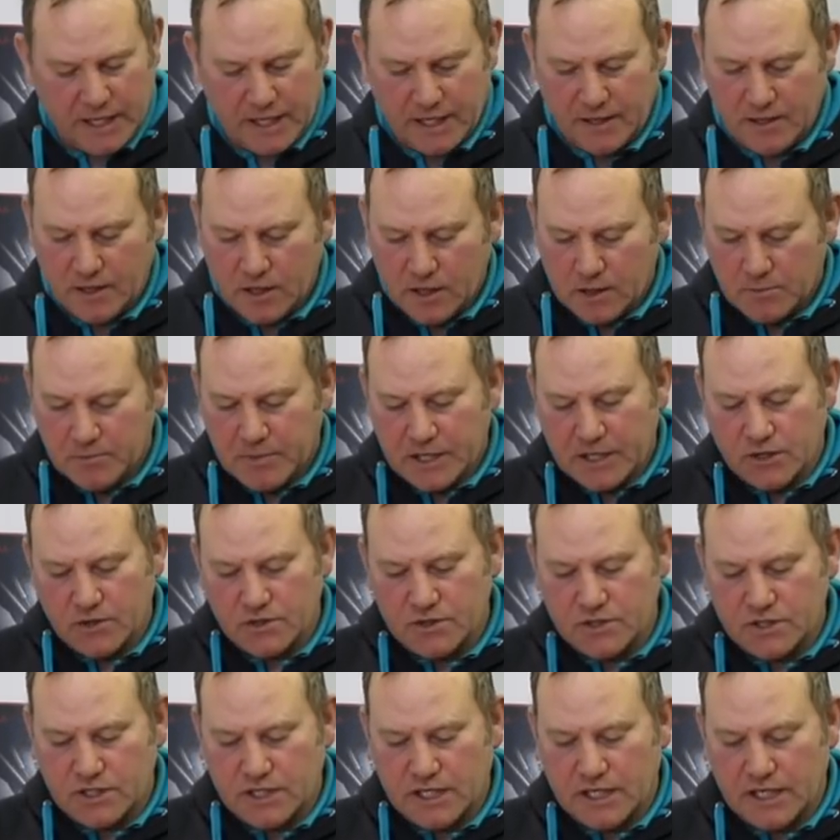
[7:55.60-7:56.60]
there,
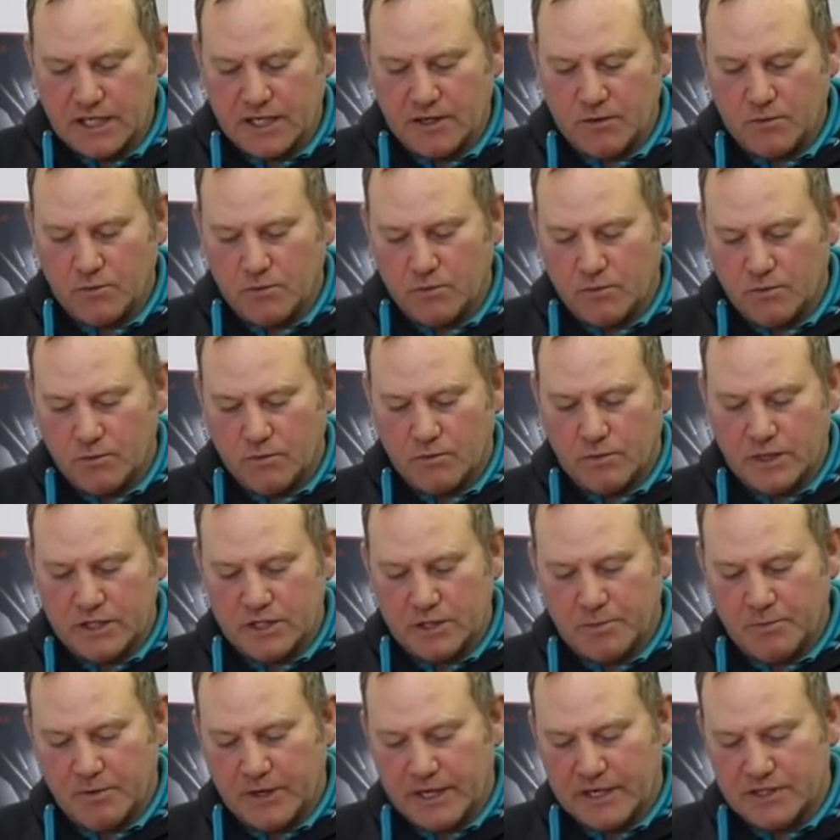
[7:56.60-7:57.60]
because the when
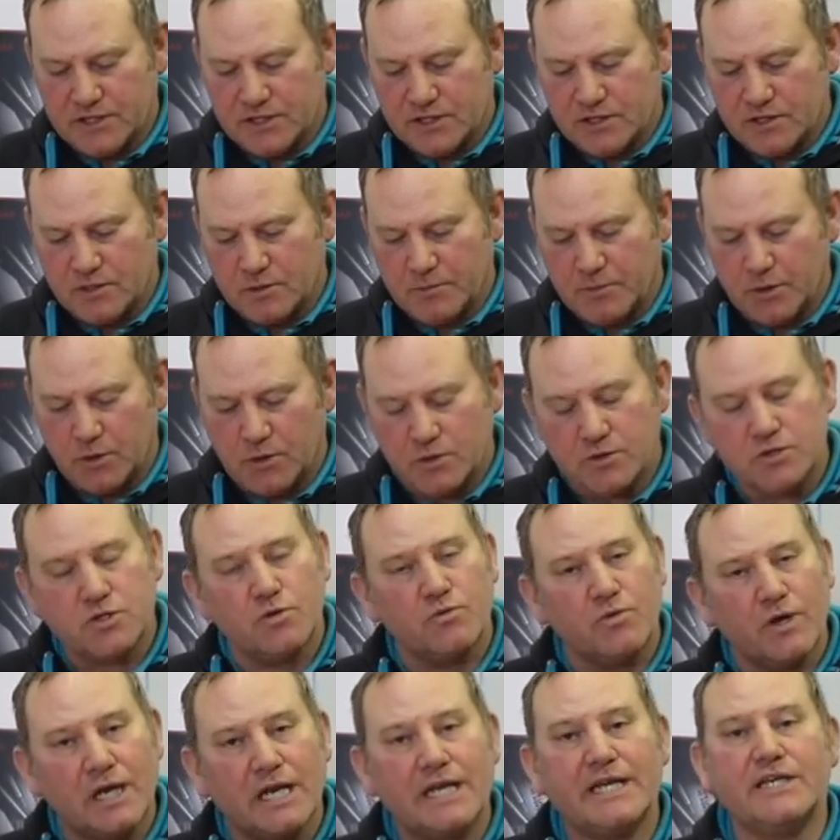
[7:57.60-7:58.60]
you press the button
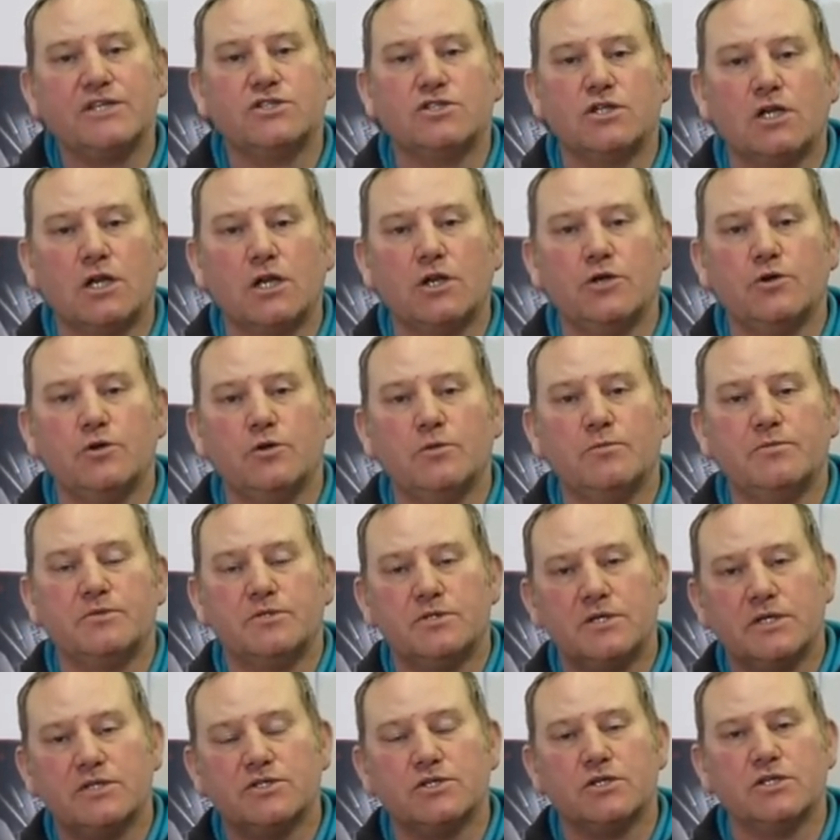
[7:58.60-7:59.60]
to release the
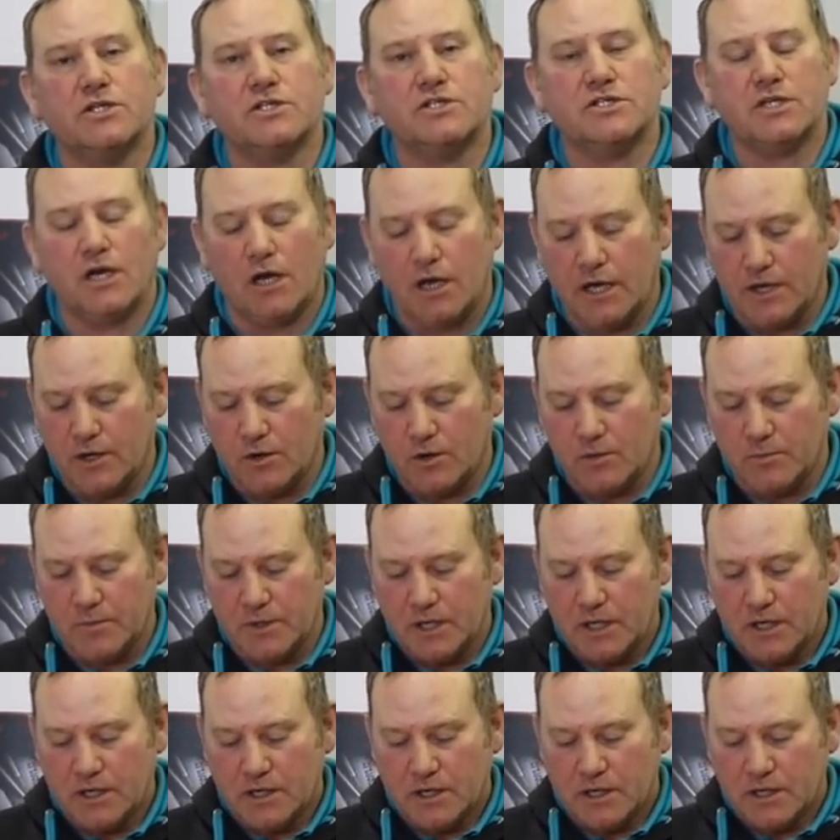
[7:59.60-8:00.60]
loop that's going to tie up,